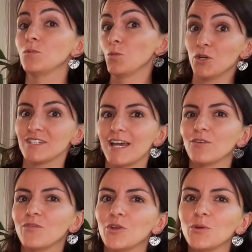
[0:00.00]
worked
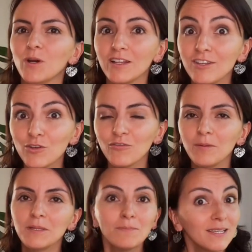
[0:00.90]
out very well in your
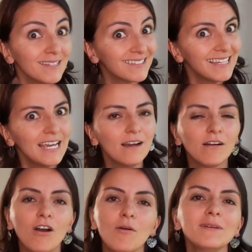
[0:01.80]
family, please
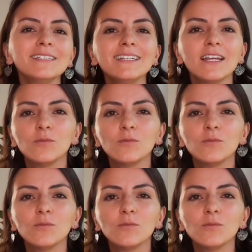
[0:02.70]
comment it.